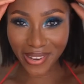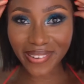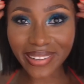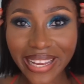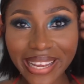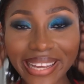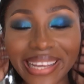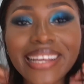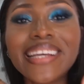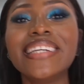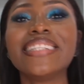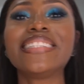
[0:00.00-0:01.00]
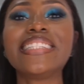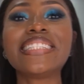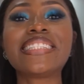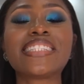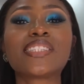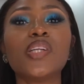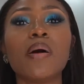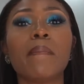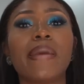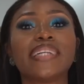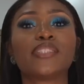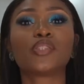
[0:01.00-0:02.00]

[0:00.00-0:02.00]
Okay, this is number